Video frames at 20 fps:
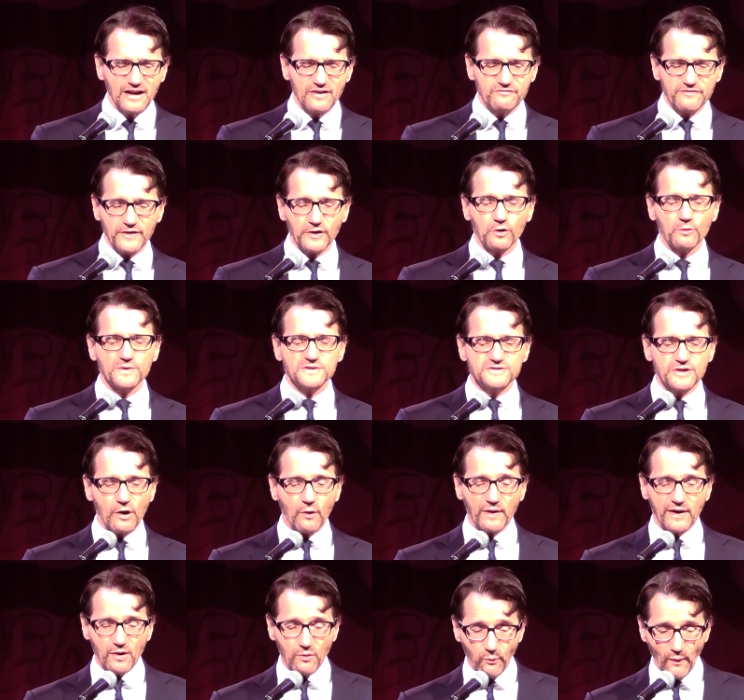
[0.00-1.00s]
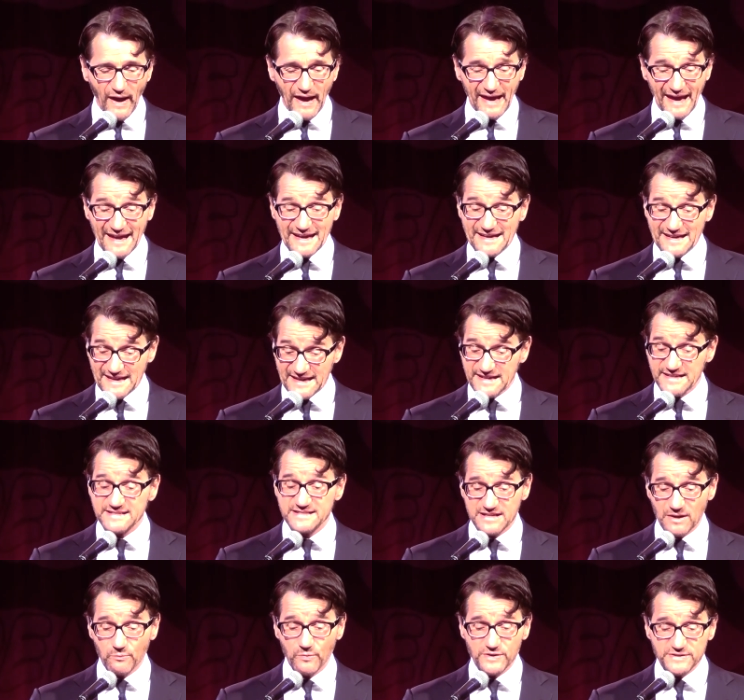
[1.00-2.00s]
Phil was going away and needed
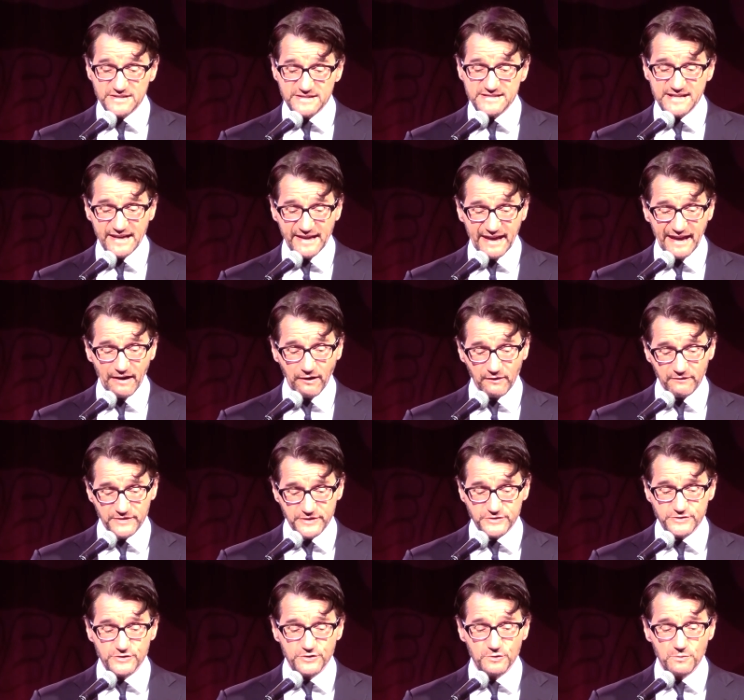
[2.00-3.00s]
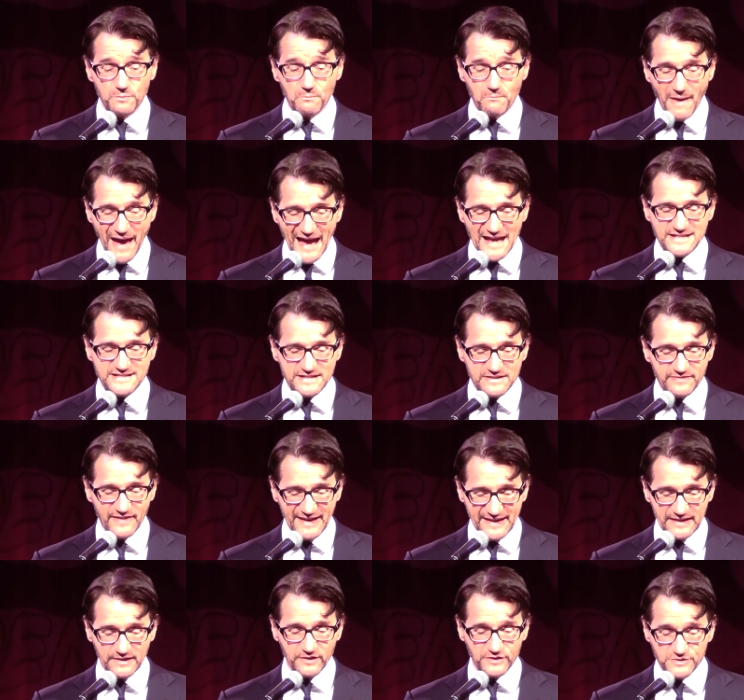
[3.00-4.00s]
someone to take care of the 2 massive
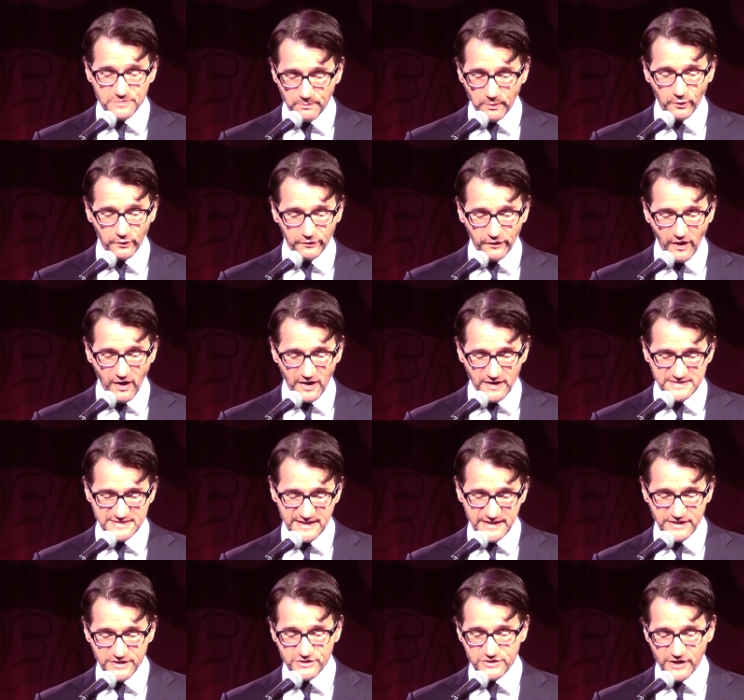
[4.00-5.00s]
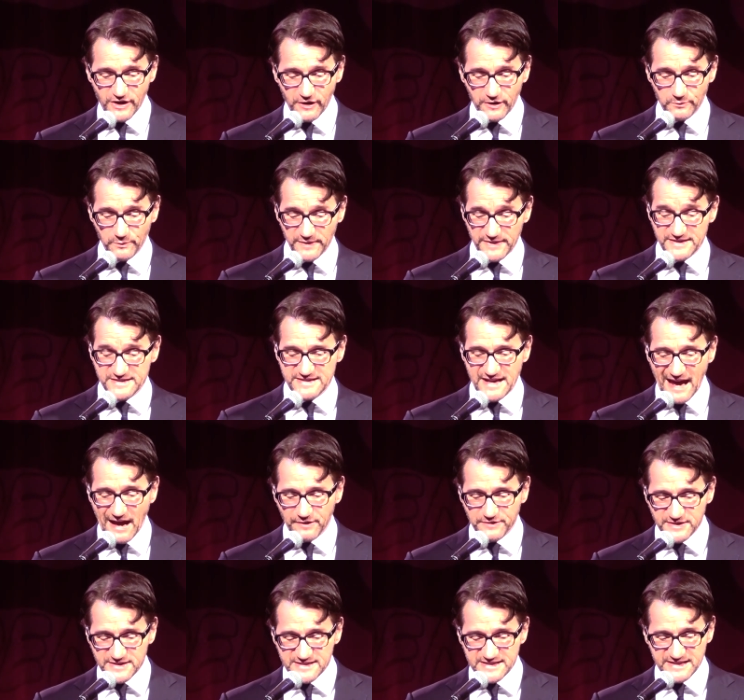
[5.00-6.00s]
English bulldogs that he shared with his
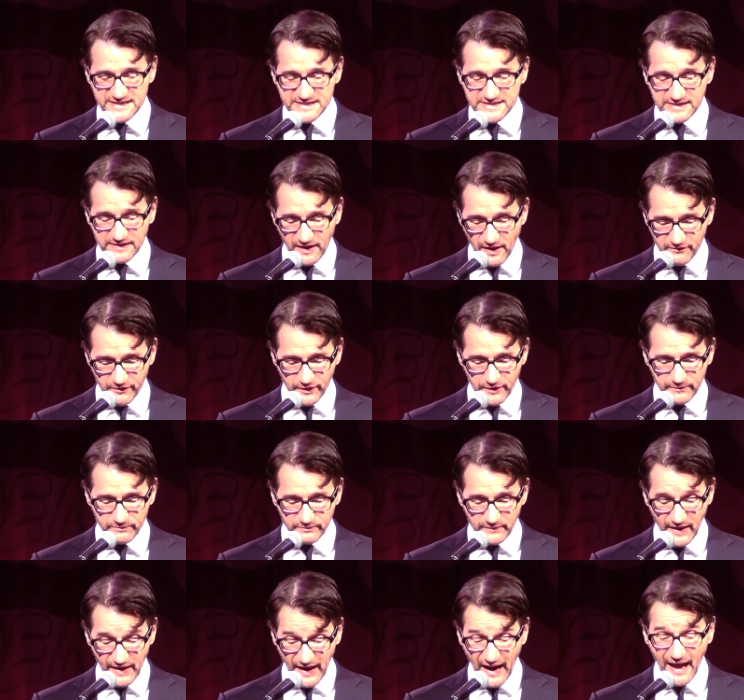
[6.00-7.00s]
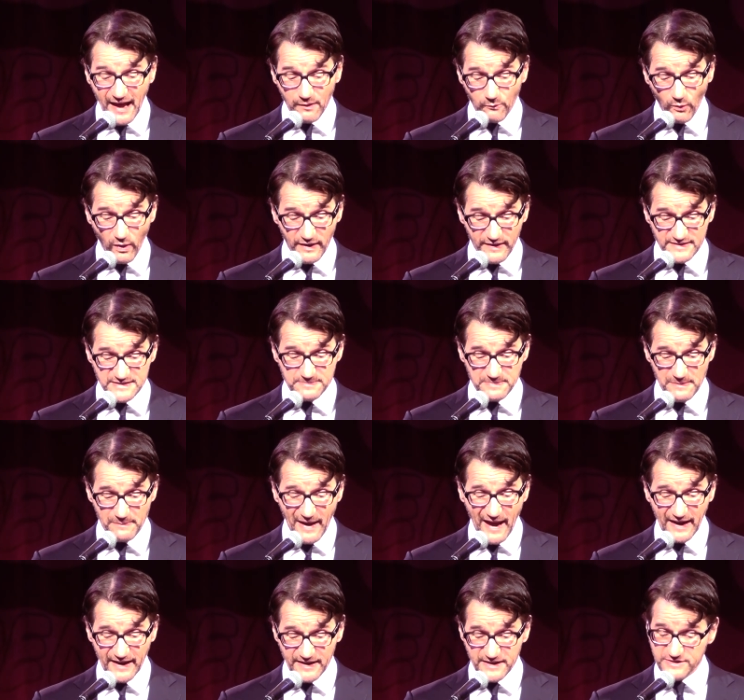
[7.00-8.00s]
now deceased lover, and I wanted to be
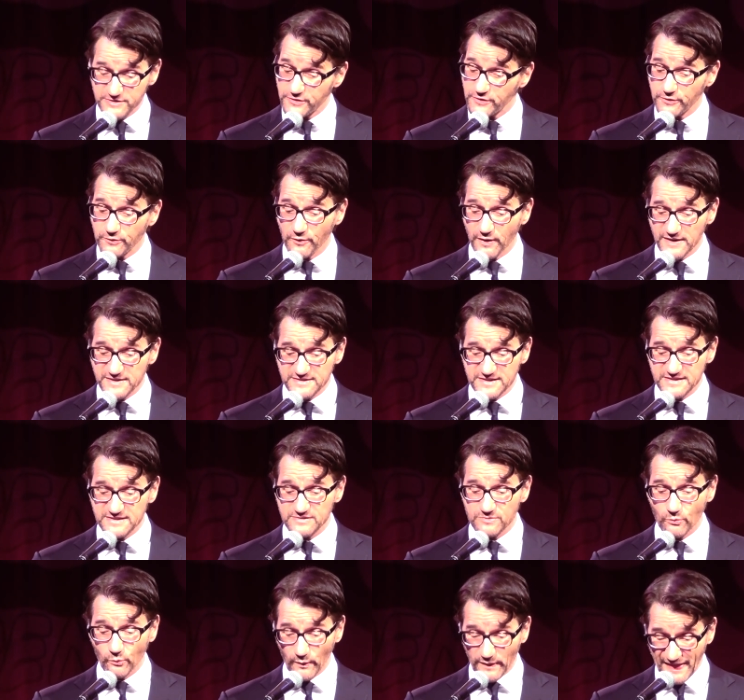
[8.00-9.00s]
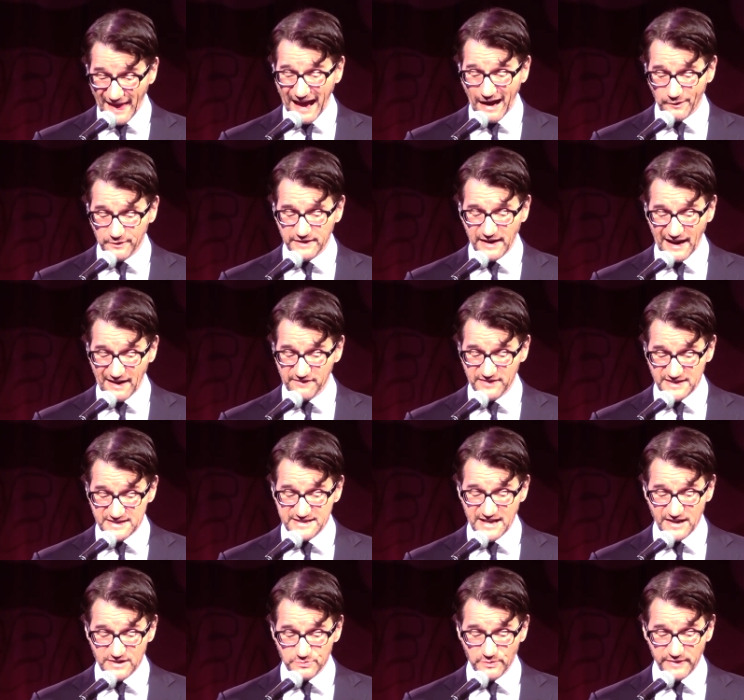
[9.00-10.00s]
back in his good graces without having
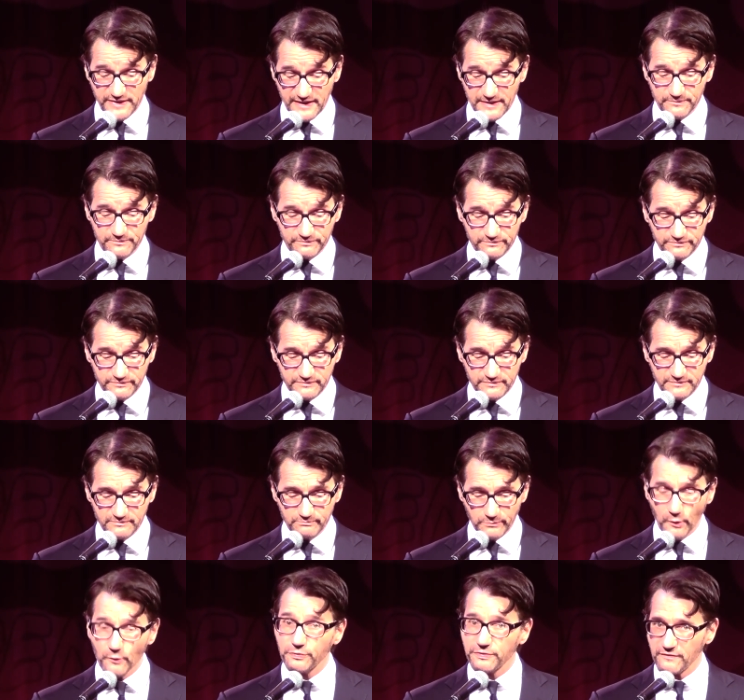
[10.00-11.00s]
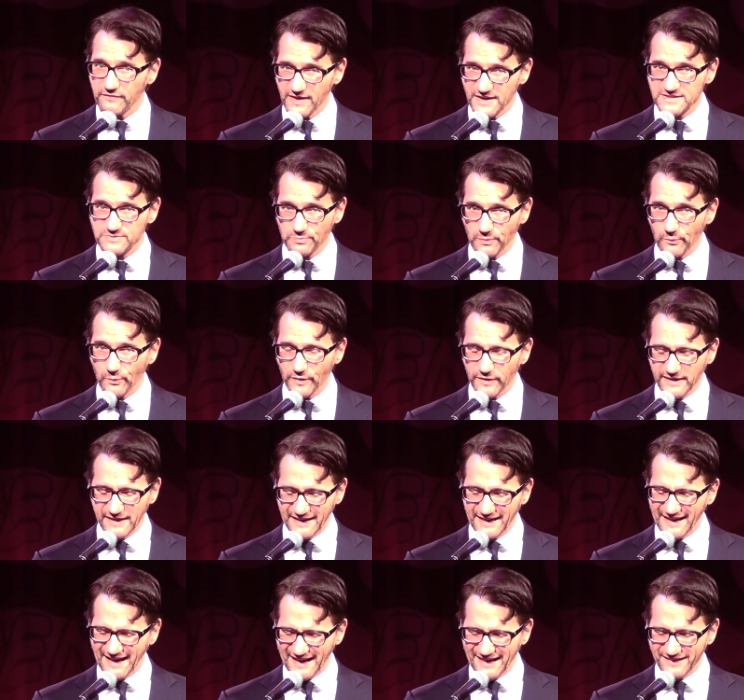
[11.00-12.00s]
sex with him. Both of us were
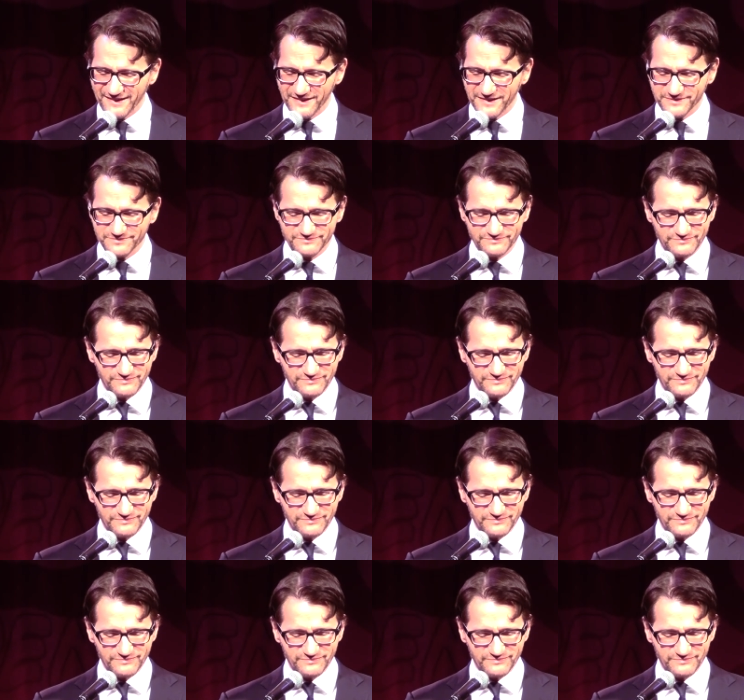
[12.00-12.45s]
working an angle.